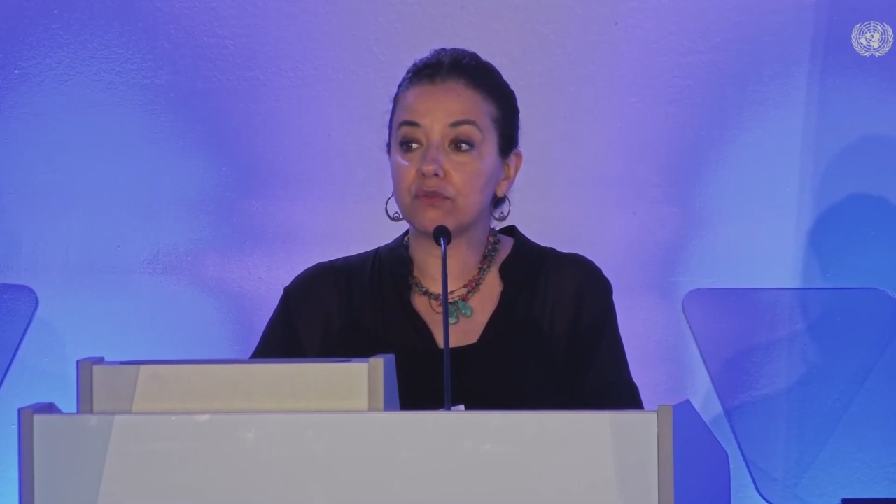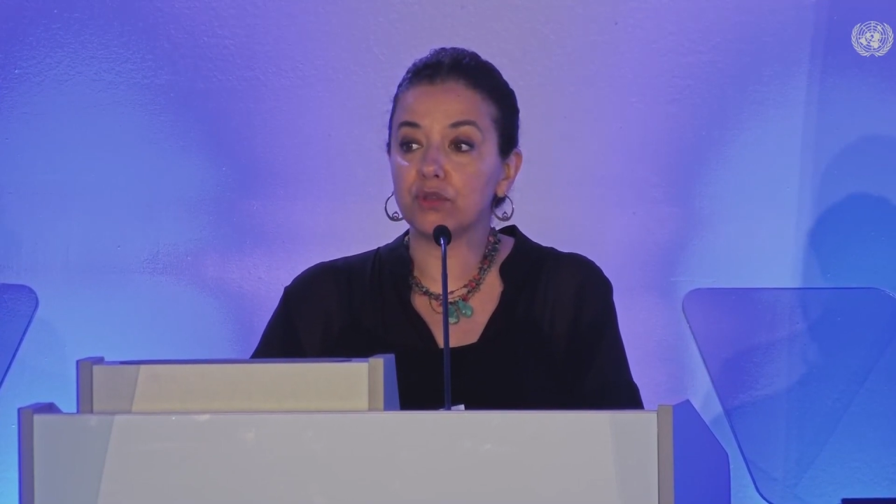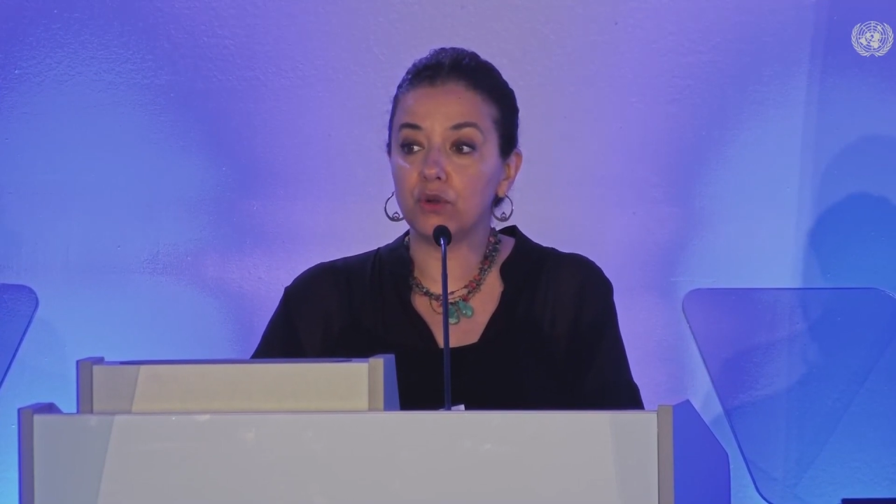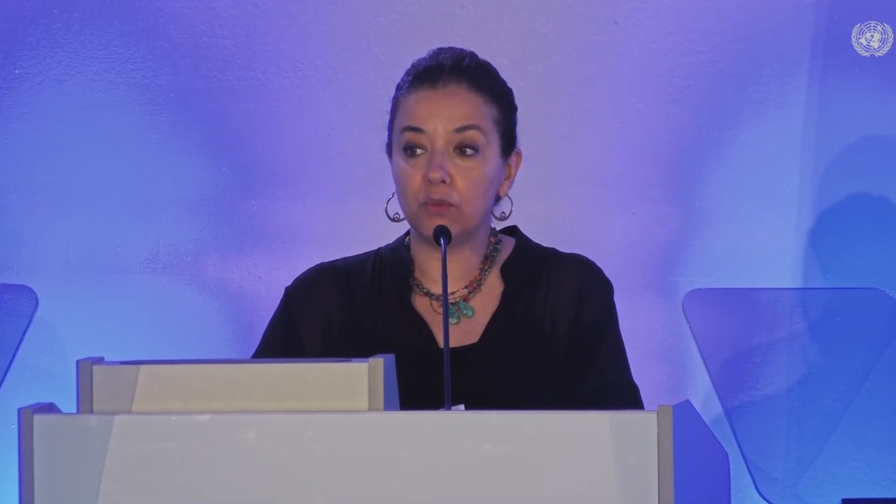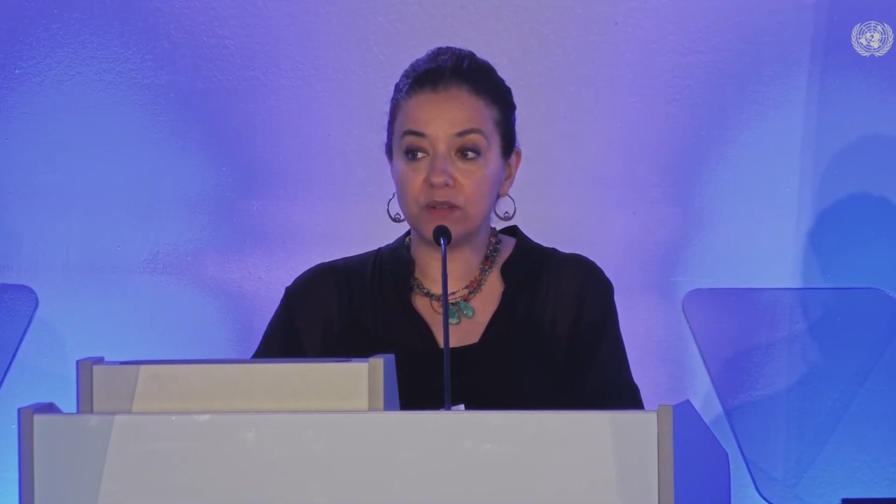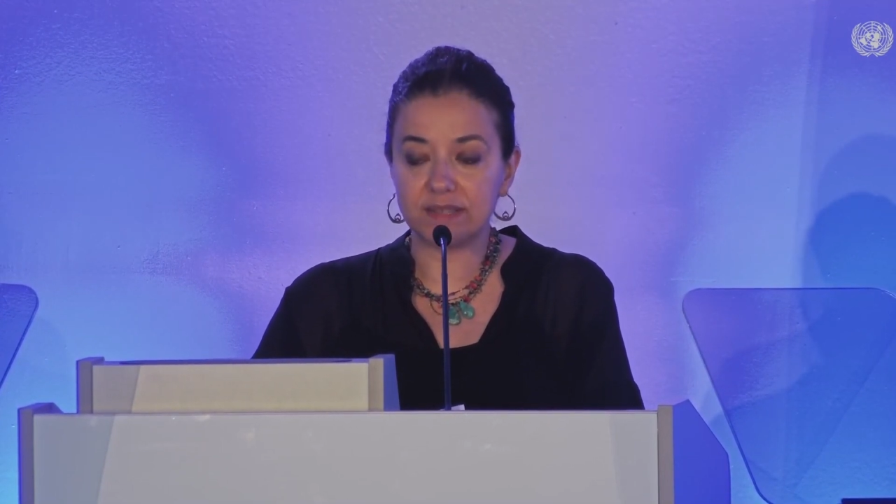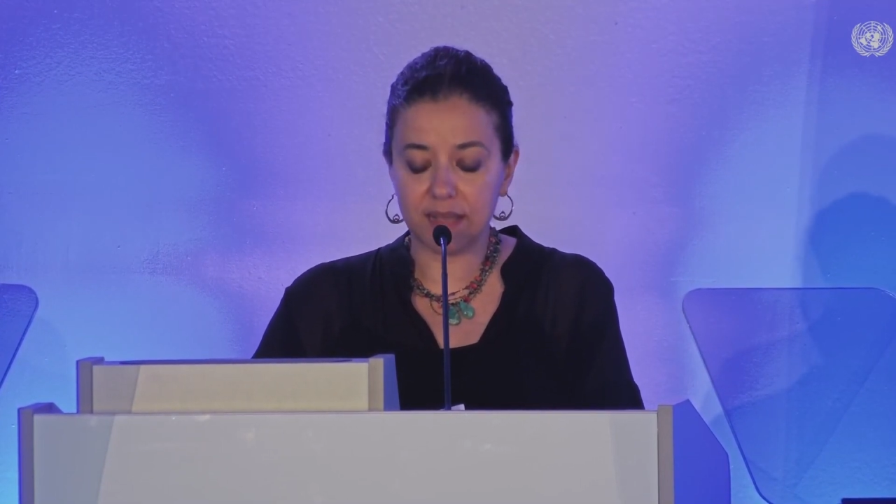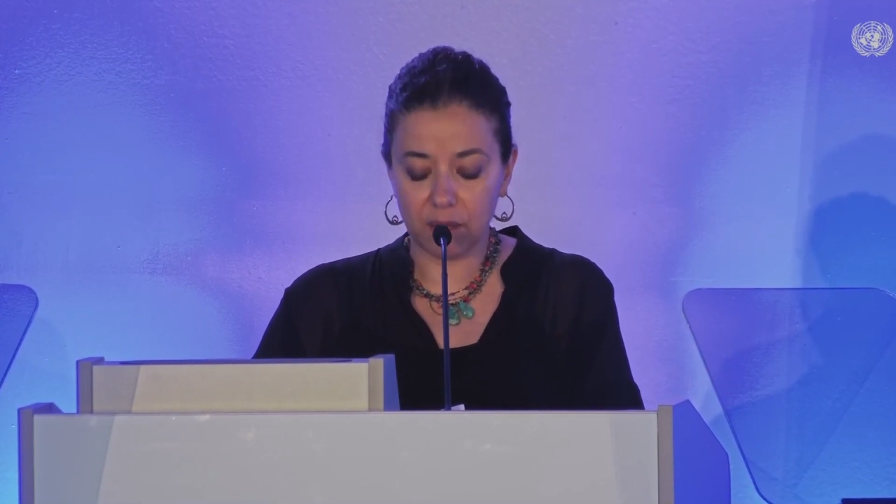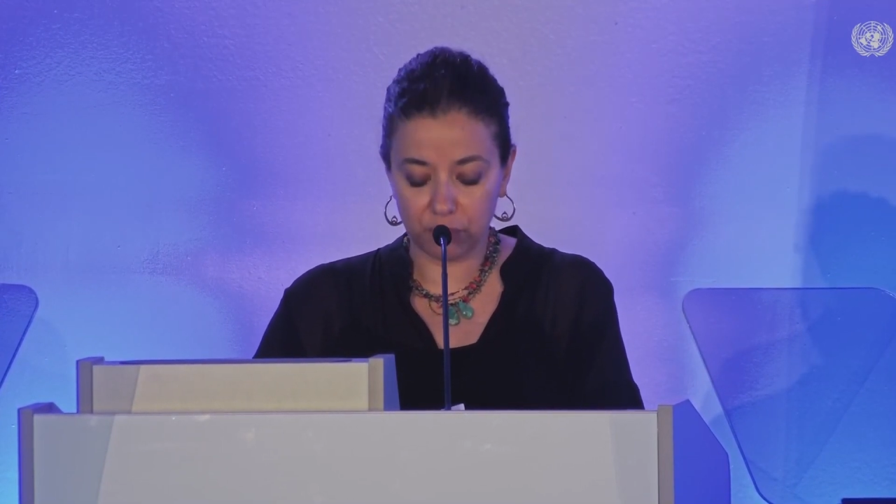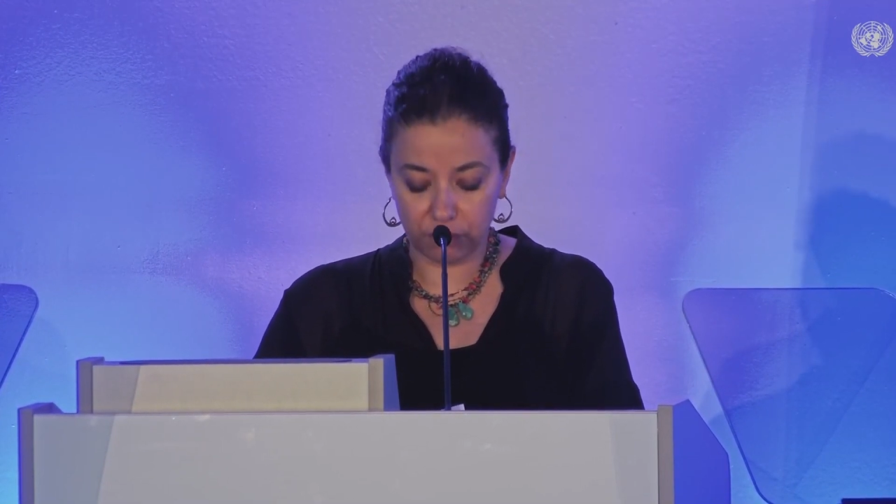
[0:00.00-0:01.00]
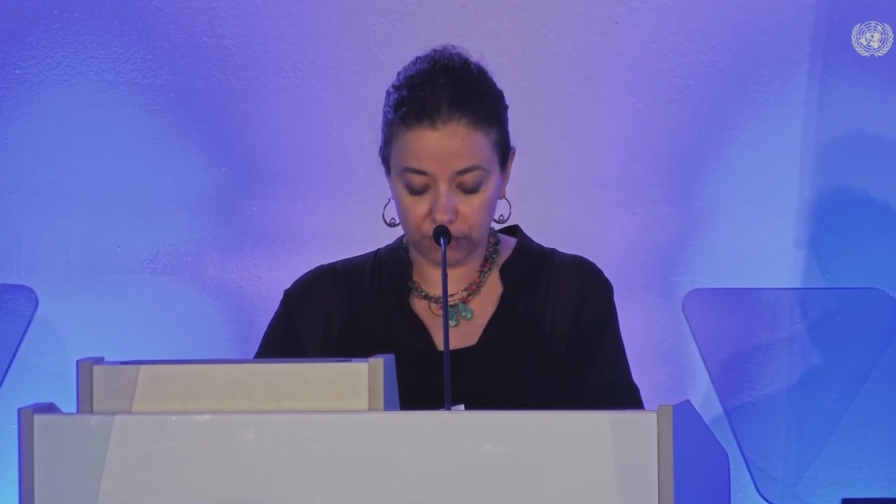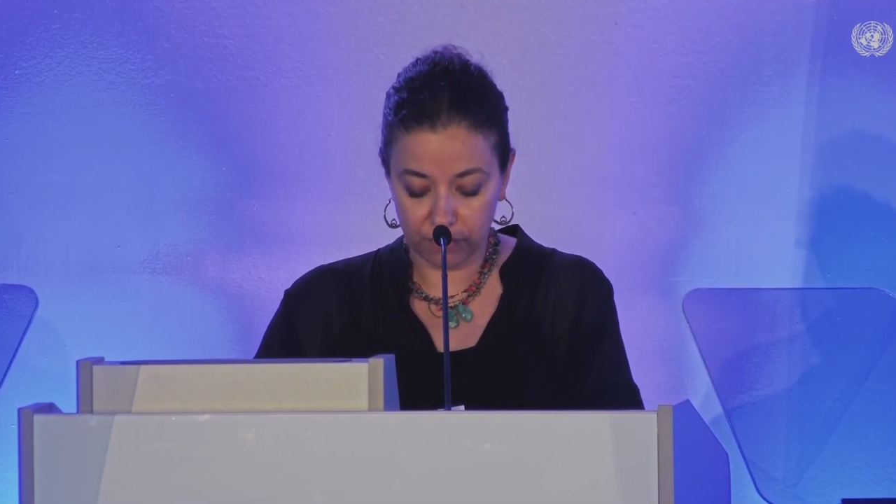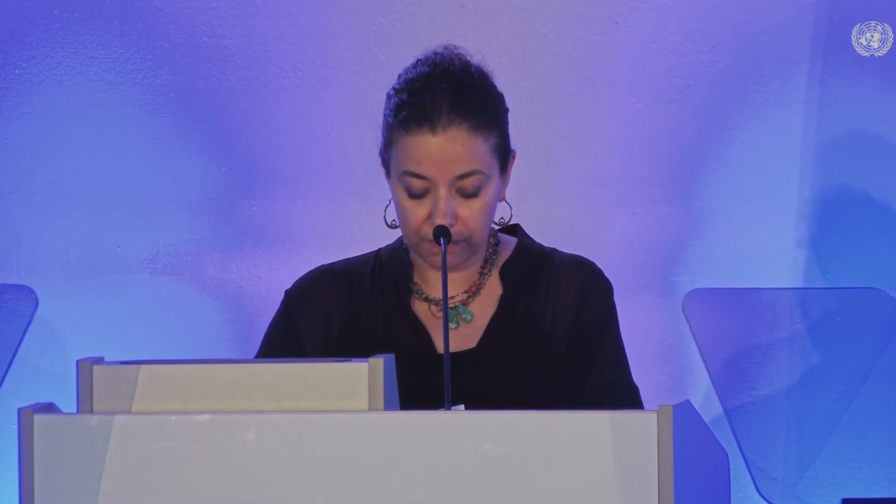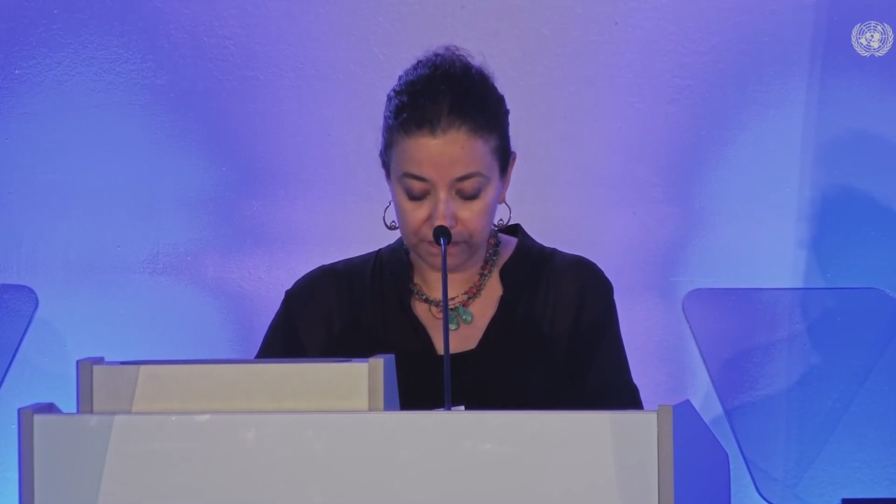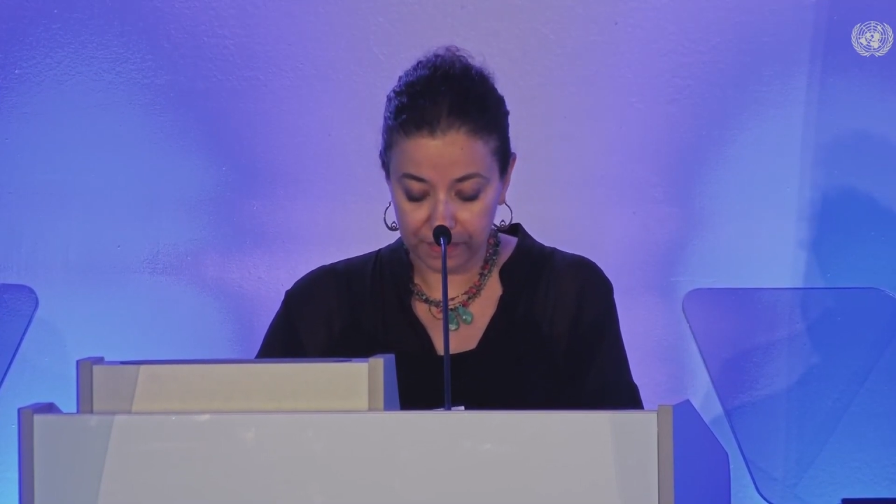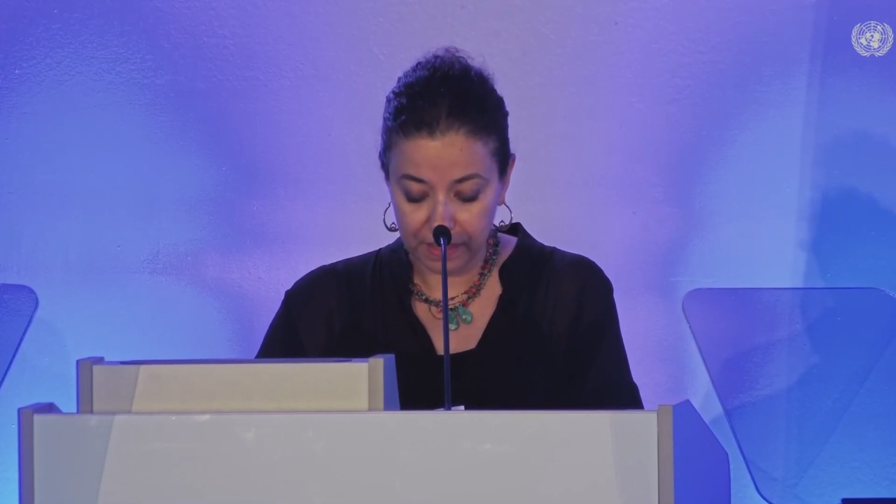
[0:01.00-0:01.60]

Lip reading: of the Global South.